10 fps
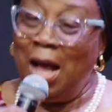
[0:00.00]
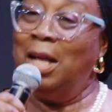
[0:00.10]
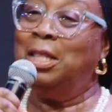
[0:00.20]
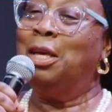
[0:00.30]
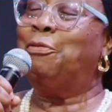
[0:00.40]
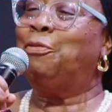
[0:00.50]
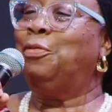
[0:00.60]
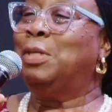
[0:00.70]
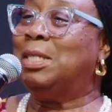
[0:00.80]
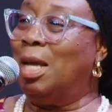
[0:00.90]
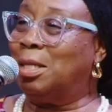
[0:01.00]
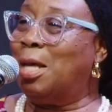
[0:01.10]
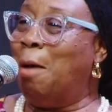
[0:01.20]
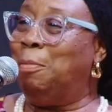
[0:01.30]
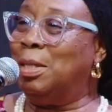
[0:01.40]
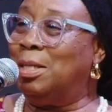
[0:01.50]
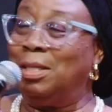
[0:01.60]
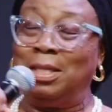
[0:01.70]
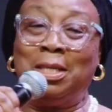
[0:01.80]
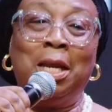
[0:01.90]
And the 6th habit
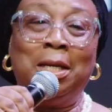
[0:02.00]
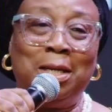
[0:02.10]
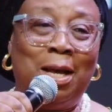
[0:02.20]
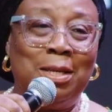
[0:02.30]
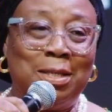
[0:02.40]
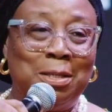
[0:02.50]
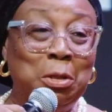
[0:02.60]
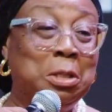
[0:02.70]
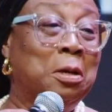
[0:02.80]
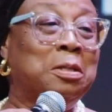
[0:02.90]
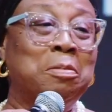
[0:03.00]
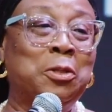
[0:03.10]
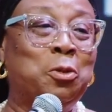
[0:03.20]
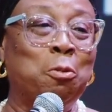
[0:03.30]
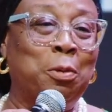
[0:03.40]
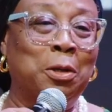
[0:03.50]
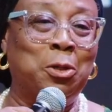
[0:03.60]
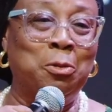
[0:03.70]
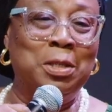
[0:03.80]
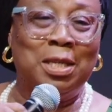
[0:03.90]
is synergize, which just means 2
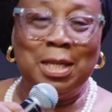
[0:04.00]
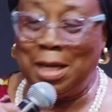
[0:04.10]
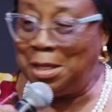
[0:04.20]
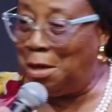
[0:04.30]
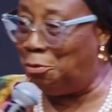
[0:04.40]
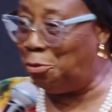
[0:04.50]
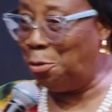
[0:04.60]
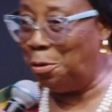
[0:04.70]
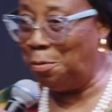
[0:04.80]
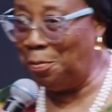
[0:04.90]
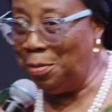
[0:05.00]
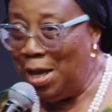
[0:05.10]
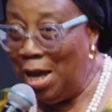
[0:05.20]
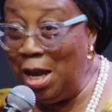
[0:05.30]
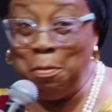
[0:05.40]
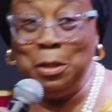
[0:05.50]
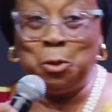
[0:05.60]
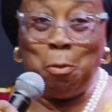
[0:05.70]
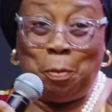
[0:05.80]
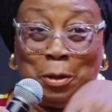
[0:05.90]
plus 2 is greater than 4. It means
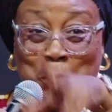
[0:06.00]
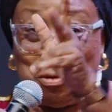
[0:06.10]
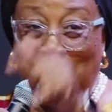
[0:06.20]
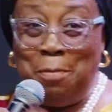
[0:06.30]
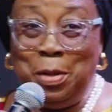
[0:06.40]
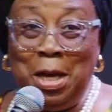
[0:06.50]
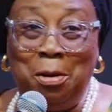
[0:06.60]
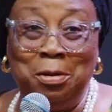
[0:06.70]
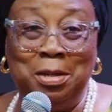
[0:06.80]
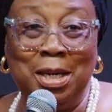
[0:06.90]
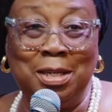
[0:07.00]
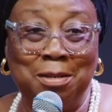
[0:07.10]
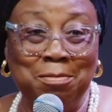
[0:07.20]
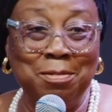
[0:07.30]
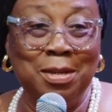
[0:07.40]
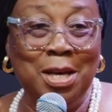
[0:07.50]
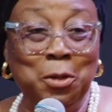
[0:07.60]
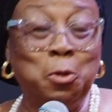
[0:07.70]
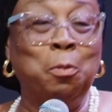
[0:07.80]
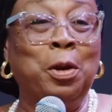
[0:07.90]
2 plus 2 can be 100.
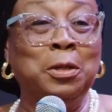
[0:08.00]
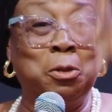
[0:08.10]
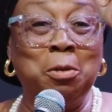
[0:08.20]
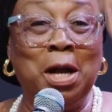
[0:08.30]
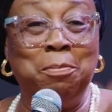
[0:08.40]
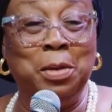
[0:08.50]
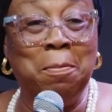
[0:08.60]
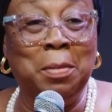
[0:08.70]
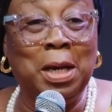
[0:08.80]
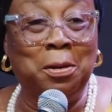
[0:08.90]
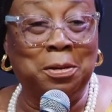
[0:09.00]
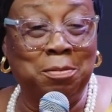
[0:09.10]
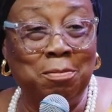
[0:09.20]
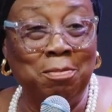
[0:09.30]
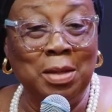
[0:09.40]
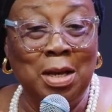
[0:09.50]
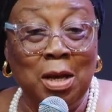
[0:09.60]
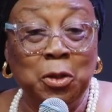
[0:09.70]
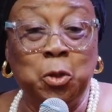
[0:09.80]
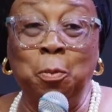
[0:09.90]
2 plus 2 can be 1,000,000.
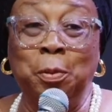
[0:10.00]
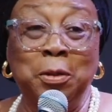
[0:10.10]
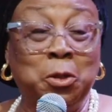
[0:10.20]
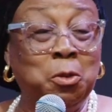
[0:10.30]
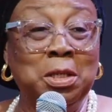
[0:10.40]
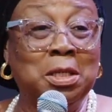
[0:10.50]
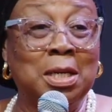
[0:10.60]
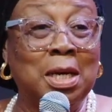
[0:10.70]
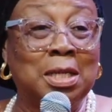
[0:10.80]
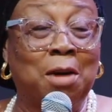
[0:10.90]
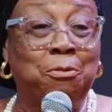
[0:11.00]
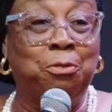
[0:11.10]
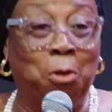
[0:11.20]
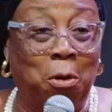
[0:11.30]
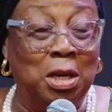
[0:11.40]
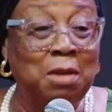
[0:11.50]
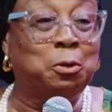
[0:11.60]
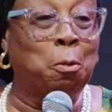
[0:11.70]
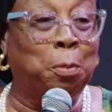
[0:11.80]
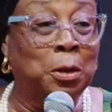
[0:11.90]
2 plus 2 is greater than 4.
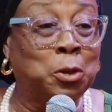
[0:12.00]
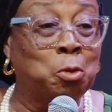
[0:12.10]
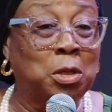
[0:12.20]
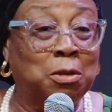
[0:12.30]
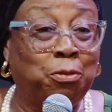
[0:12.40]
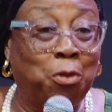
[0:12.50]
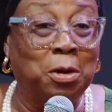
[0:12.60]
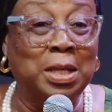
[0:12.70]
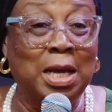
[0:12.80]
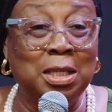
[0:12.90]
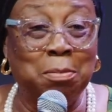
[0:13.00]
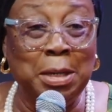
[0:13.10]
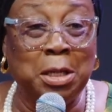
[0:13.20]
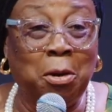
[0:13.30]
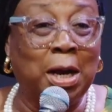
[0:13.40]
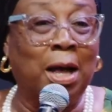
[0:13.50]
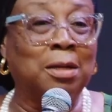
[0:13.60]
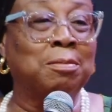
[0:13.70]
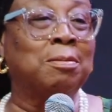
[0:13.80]
If 2 plus 2 is 4, then it's mediocre.